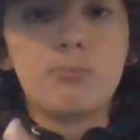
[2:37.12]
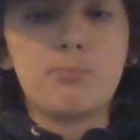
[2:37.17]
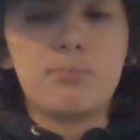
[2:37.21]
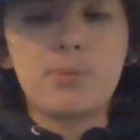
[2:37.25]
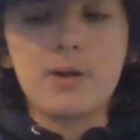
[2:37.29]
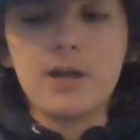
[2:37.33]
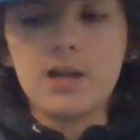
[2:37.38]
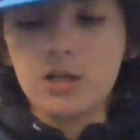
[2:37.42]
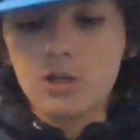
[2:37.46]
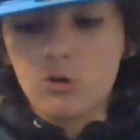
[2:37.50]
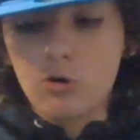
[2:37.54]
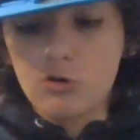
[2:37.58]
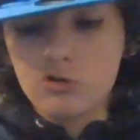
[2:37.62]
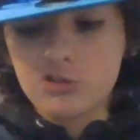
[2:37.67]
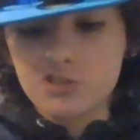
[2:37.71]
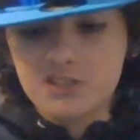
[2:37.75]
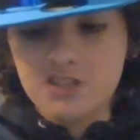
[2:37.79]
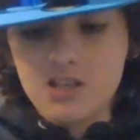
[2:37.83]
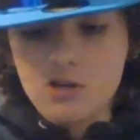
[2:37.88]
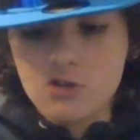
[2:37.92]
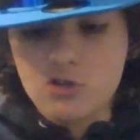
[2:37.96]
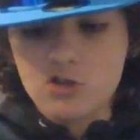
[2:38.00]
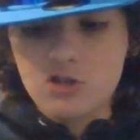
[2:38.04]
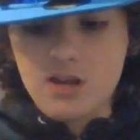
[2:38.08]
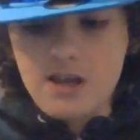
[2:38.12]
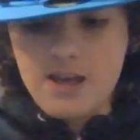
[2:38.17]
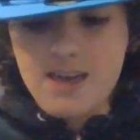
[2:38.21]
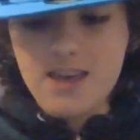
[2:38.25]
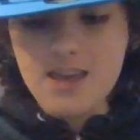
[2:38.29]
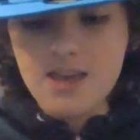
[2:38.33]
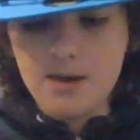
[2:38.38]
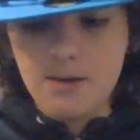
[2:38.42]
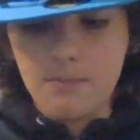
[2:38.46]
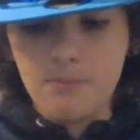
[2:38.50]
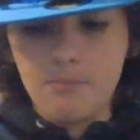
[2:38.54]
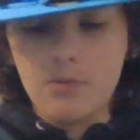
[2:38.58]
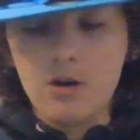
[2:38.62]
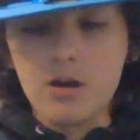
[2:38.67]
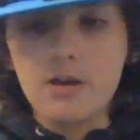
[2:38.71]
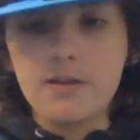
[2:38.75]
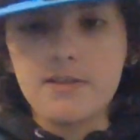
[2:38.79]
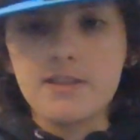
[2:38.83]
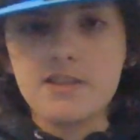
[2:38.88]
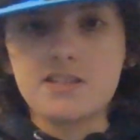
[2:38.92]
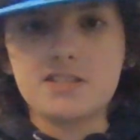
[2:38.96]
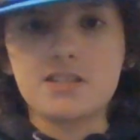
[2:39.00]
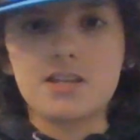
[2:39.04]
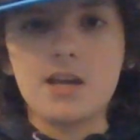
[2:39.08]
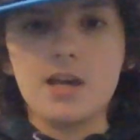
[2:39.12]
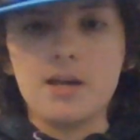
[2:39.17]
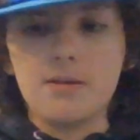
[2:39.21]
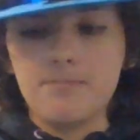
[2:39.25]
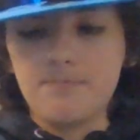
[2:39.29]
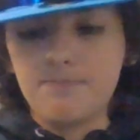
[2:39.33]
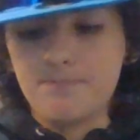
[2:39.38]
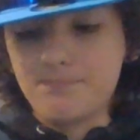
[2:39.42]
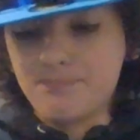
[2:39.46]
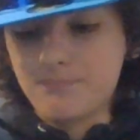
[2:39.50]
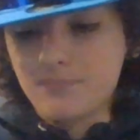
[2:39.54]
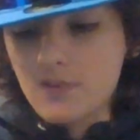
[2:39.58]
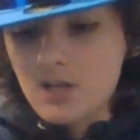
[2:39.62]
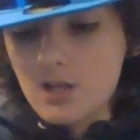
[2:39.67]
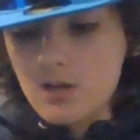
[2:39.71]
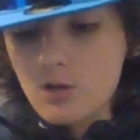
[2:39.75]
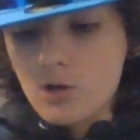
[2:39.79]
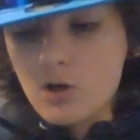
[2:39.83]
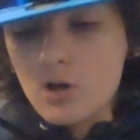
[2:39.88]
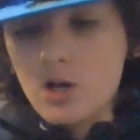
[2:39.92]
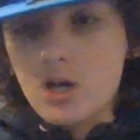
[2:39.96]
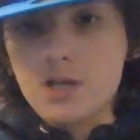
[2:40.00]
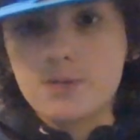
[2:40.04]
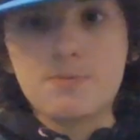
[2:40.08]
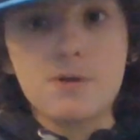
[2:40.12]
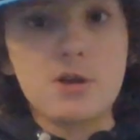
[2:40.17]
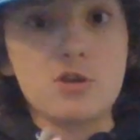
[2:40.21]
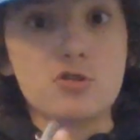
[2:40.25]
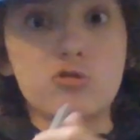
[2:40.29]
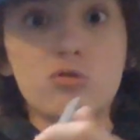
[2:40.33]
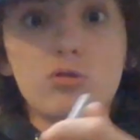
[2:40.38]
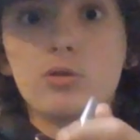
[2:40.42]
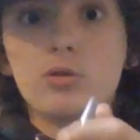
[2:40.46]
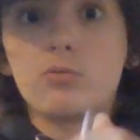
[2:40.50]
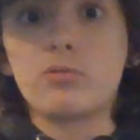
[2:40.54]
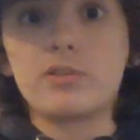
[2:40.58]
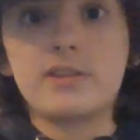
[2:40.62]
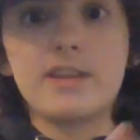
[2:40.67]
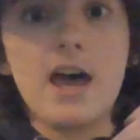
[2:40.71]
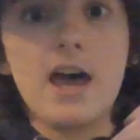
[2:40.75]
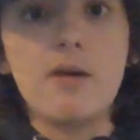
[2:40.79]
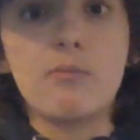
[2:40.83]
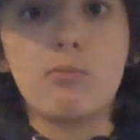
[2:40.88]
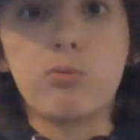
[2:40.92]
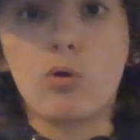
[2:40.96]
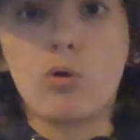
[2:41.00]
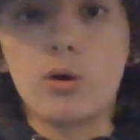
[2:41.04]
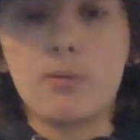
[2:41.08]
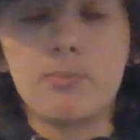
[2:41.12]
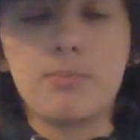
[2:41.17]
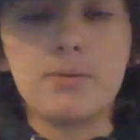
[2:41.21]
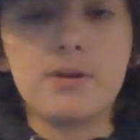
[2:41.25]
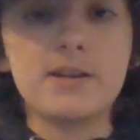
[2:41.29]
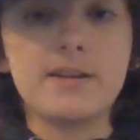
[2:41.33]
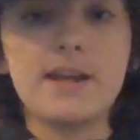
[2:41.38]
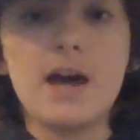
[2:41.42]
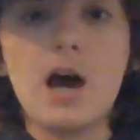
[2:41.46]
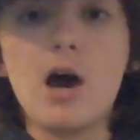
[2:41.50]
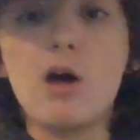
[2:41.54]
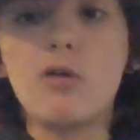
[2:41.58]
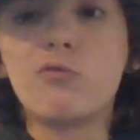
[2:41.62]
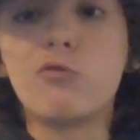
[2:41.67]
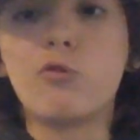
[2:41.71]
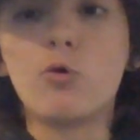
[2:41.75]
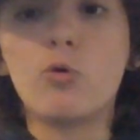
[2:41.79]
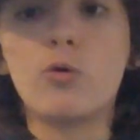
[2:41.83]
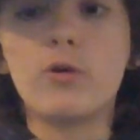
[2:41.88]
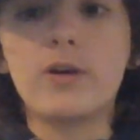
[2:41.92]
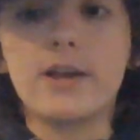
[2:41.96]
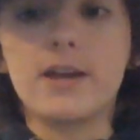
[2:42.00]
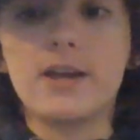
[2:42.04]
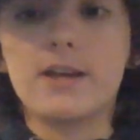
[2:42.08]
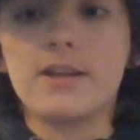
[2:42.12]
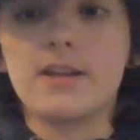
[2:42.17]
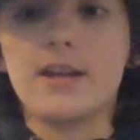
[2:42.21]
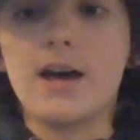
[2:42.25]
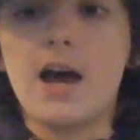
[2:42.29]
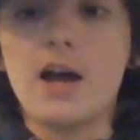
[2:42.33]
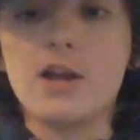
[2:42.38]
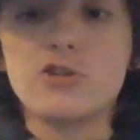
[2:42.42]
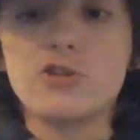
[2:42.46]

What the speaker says: paying close attention to him this game, especially with Davenport being doubtful, and